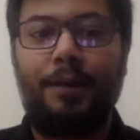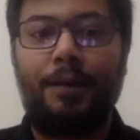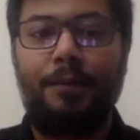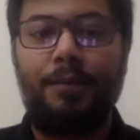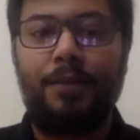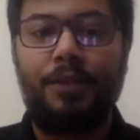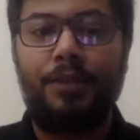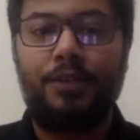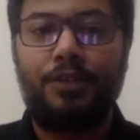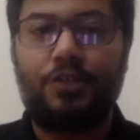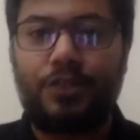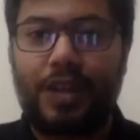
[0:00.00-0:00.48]

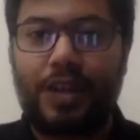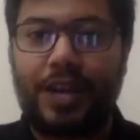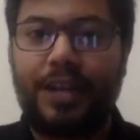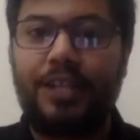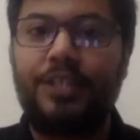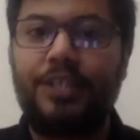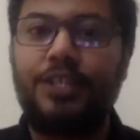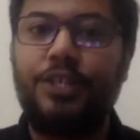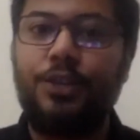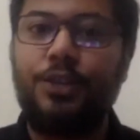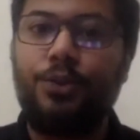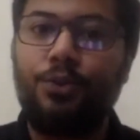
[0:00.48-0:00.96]

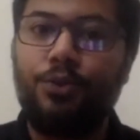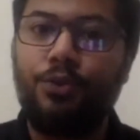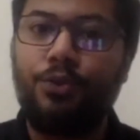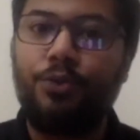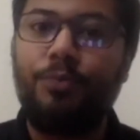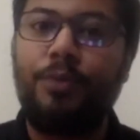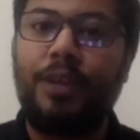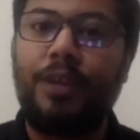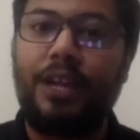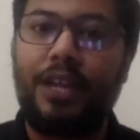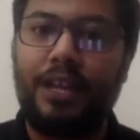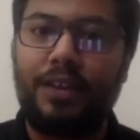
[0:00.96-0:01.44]
strategy do
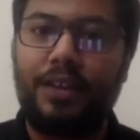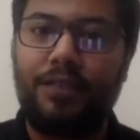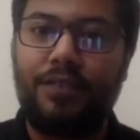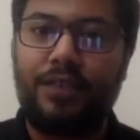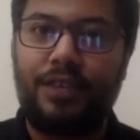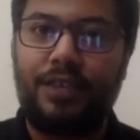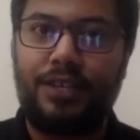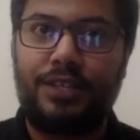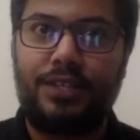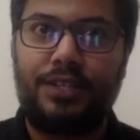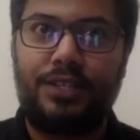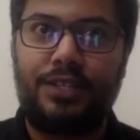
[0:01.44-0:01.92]
you believe
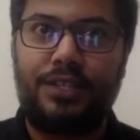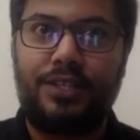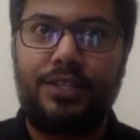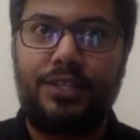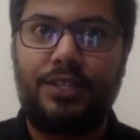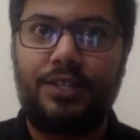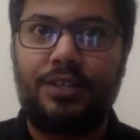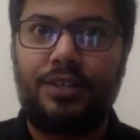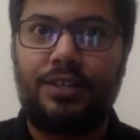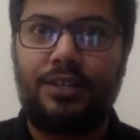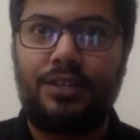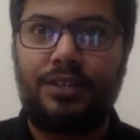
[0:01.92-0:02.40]
is
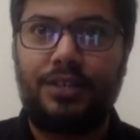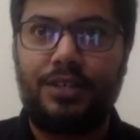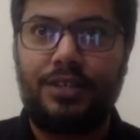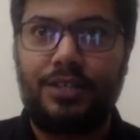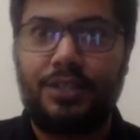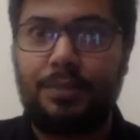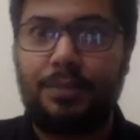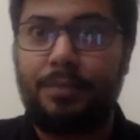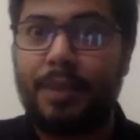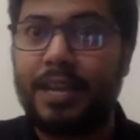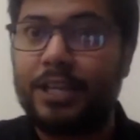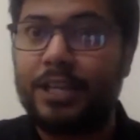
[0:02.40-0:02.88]

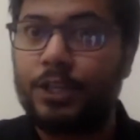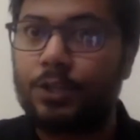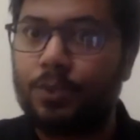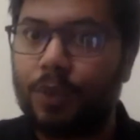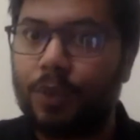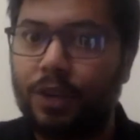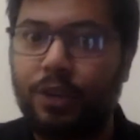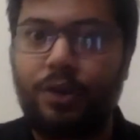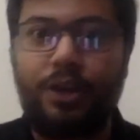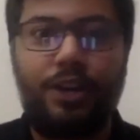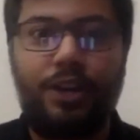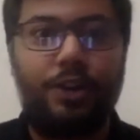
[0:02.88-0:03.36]
the best
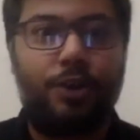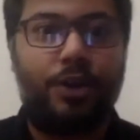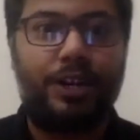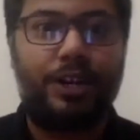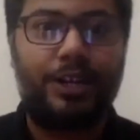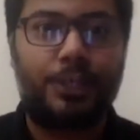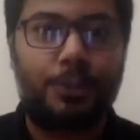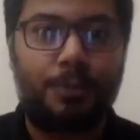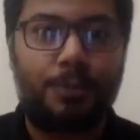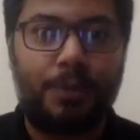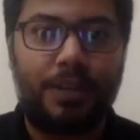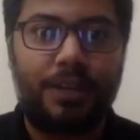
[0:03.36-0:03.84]
one, or in your
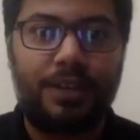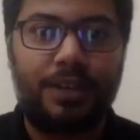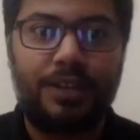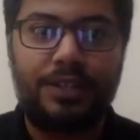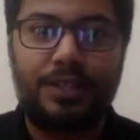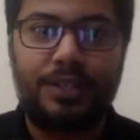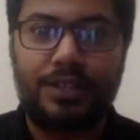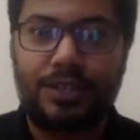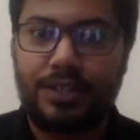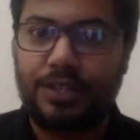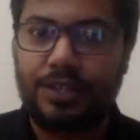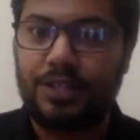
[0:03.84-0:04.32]

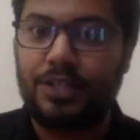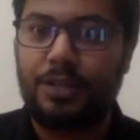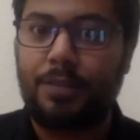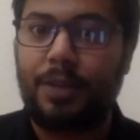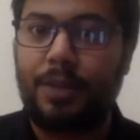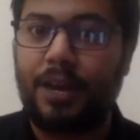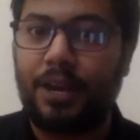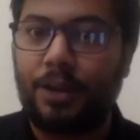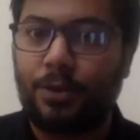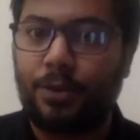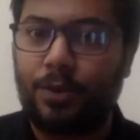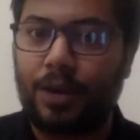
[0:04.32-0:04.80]
experience is the
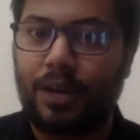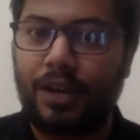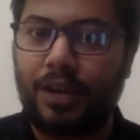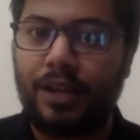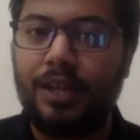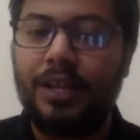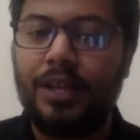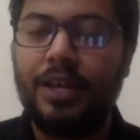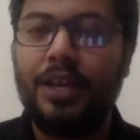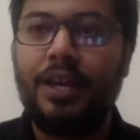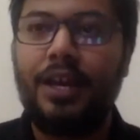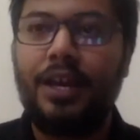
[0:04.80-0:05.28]
better
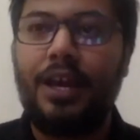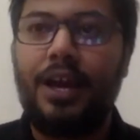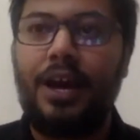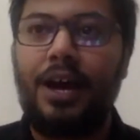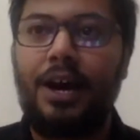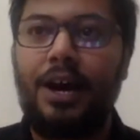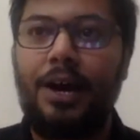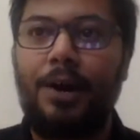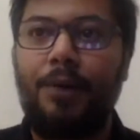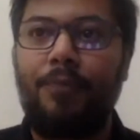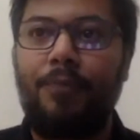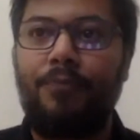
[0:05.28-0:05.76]
one
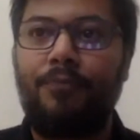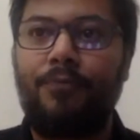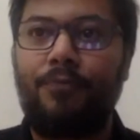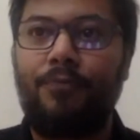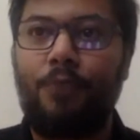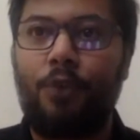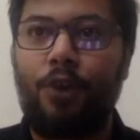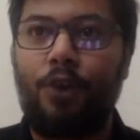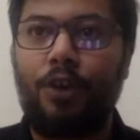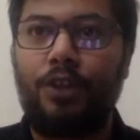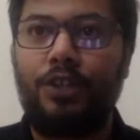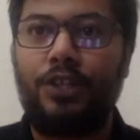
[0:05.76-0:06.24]

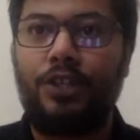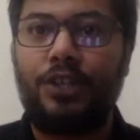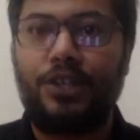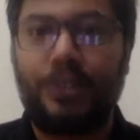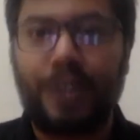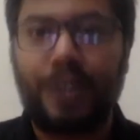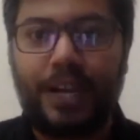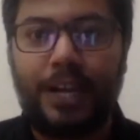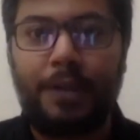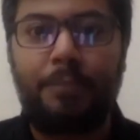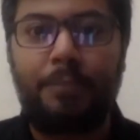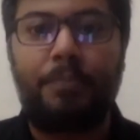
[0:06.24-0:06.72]
for
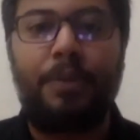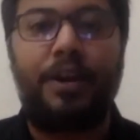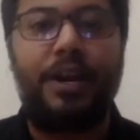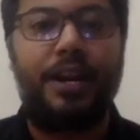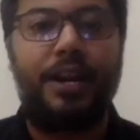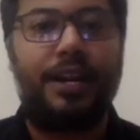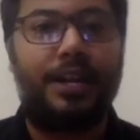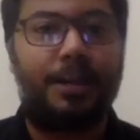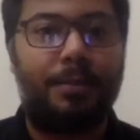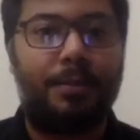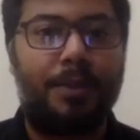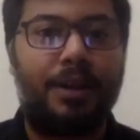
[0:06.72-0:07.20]
generating
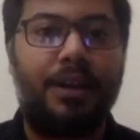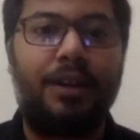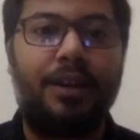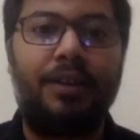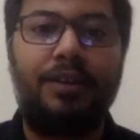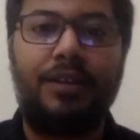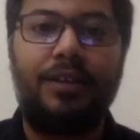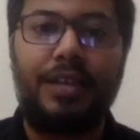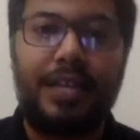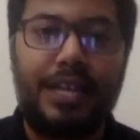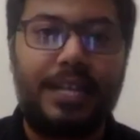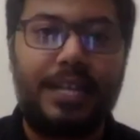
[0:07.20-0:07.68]
predictable
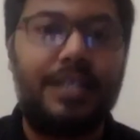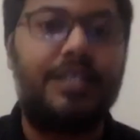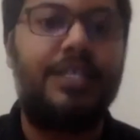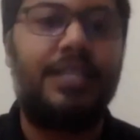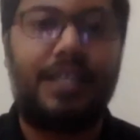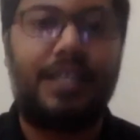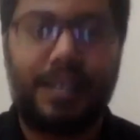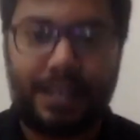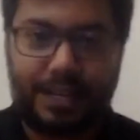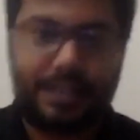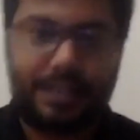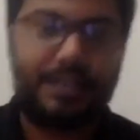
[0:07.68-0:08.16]
leads
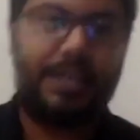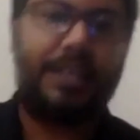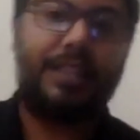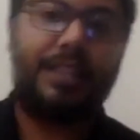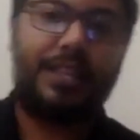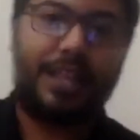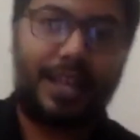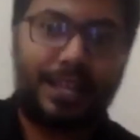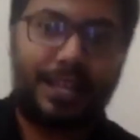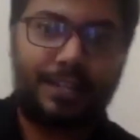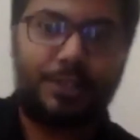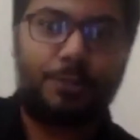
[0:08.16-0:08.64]

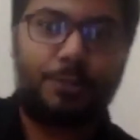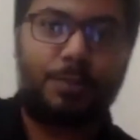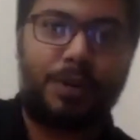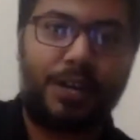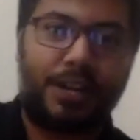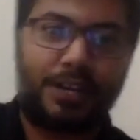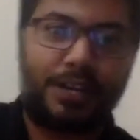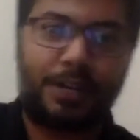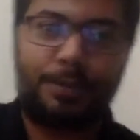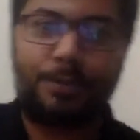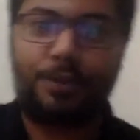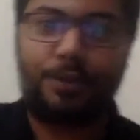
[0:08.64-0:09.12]
and hence
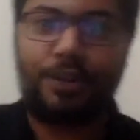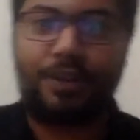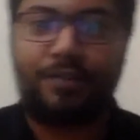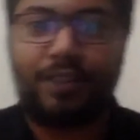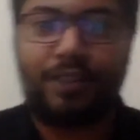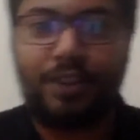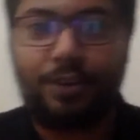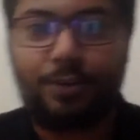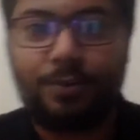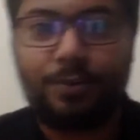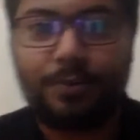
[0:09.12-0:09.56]
predictable revenue?